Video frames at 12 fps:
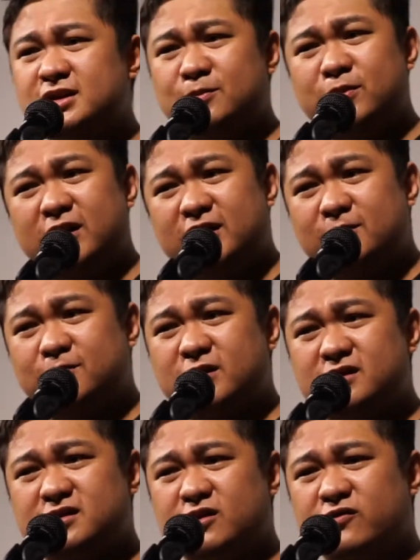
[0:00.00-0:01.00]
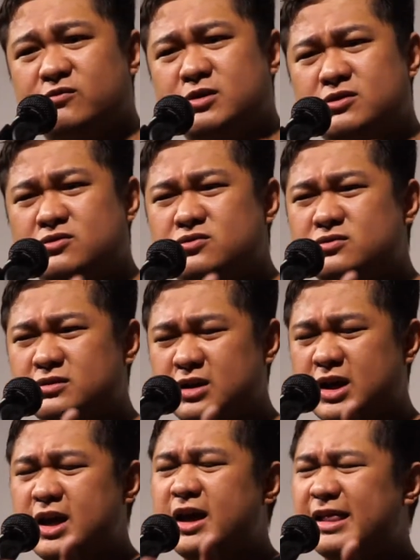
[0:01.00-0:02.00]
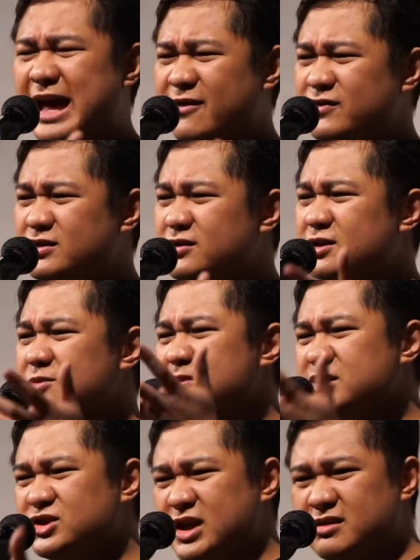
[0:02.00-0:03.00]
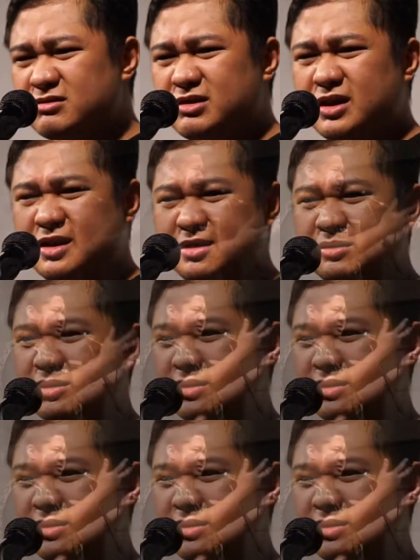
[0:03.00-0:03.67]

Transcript: a burning burst of maroon, lavender, magenta,